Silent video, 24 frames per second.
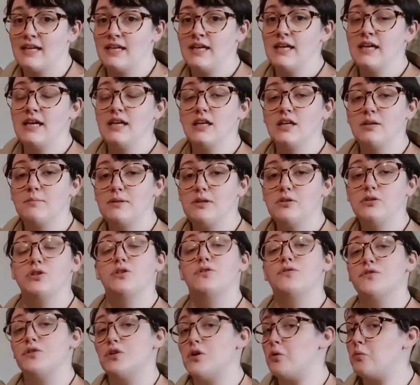could be used
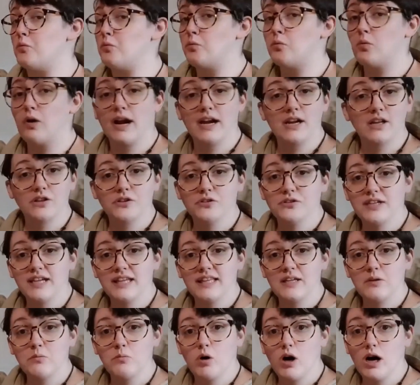for a regular daily
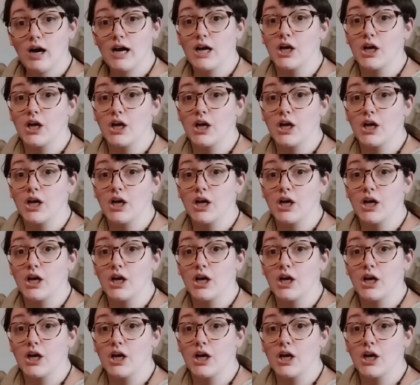walk,